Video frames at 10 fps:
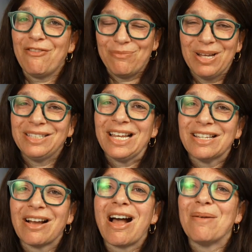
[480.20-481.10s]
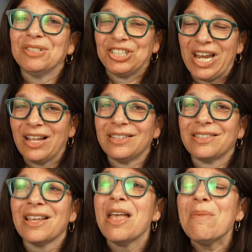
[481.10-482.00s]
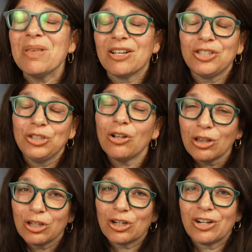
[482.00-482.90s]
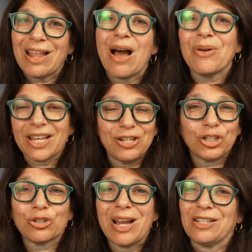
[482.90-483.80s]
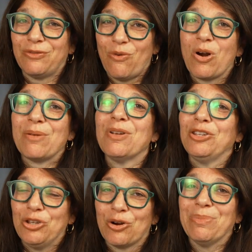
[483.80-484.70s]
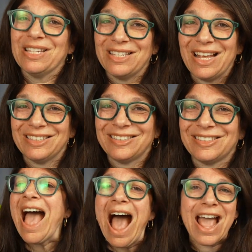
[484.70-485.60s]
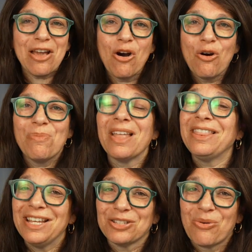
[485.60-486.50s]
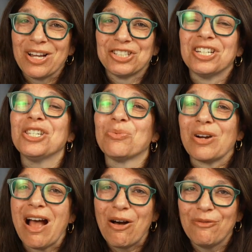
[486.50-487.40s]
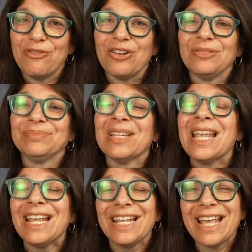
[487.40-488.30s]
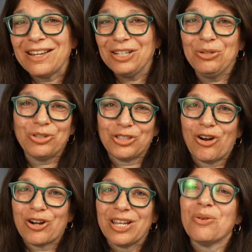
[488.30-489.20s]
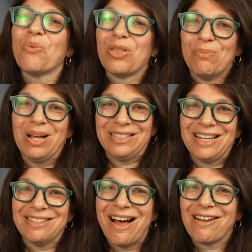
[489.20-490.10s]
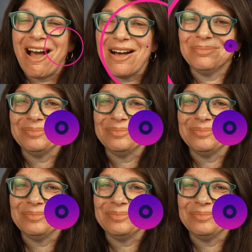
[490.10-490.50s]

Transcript: Monday.com a chance because you'll learn how it can transform your business. I hope that these questions were helpful in getting you started with Monday.com.